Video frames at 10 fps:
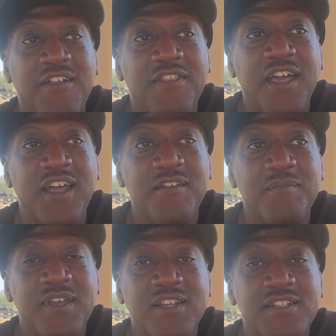That
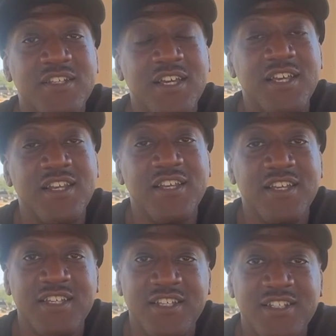being said,
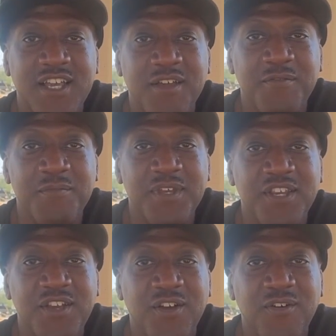it's time for me
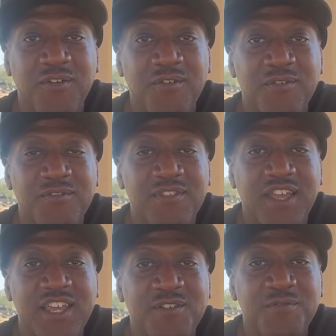to go.
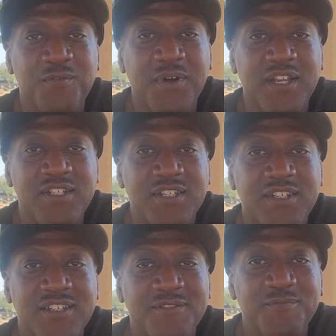Thank you for
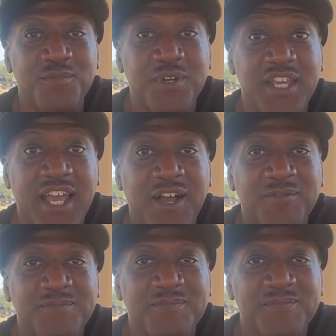watching. We out.